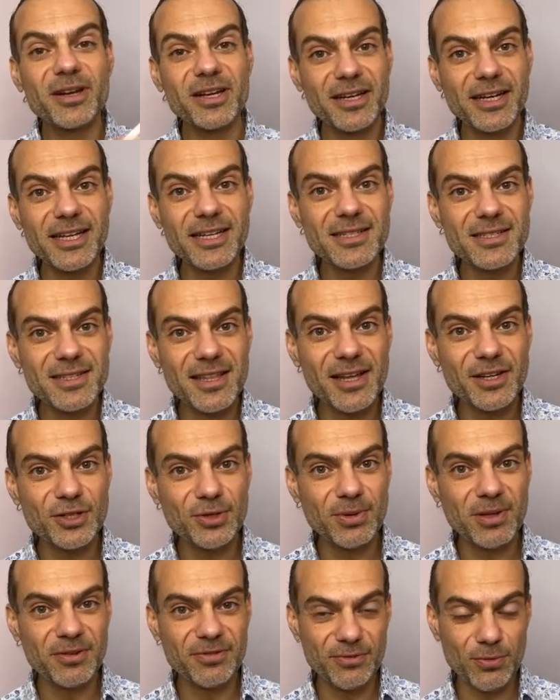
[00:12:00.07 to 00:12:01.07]
at least they're
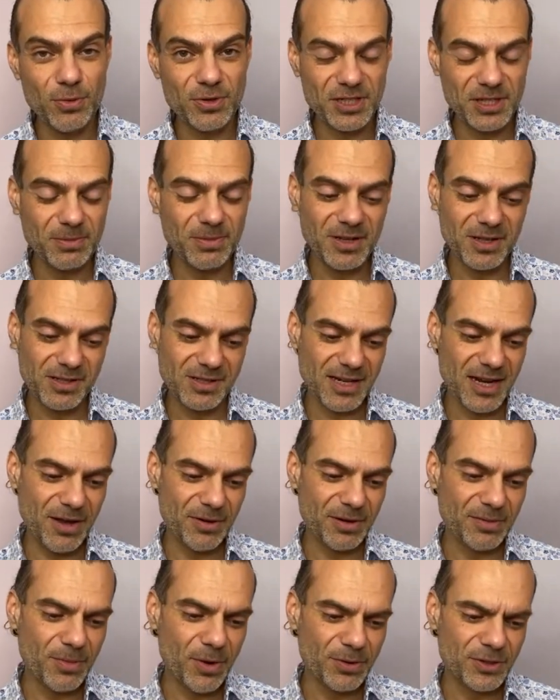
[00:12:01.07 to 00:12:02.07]
doing 40 mils now
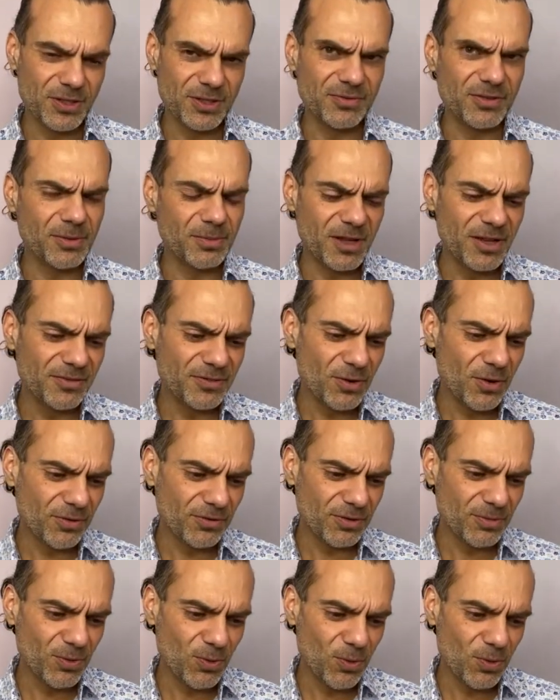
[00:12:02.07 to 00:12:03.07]
in most of them, if not
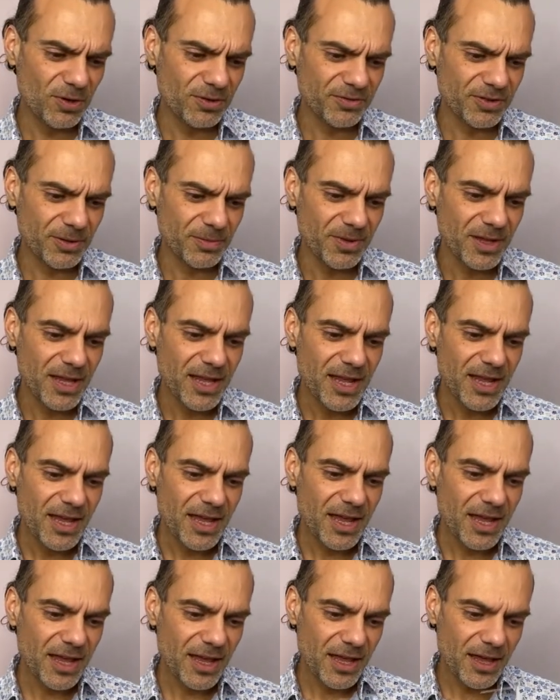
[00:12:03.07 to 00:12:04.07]
from all of them.
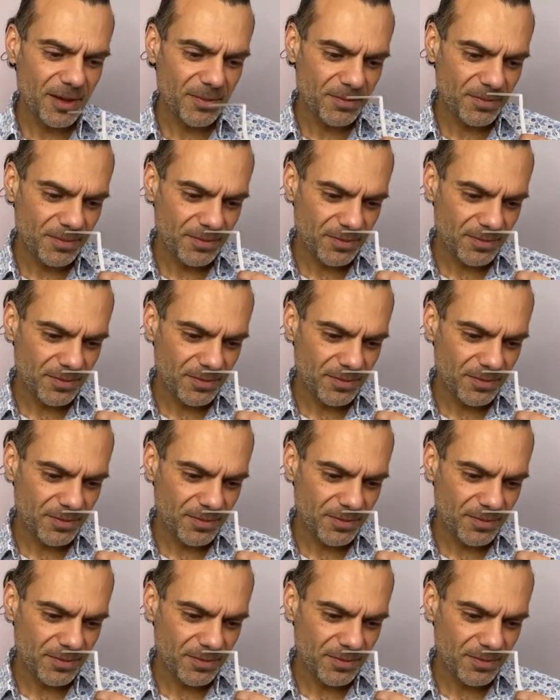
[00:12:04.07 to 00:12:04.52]
Um,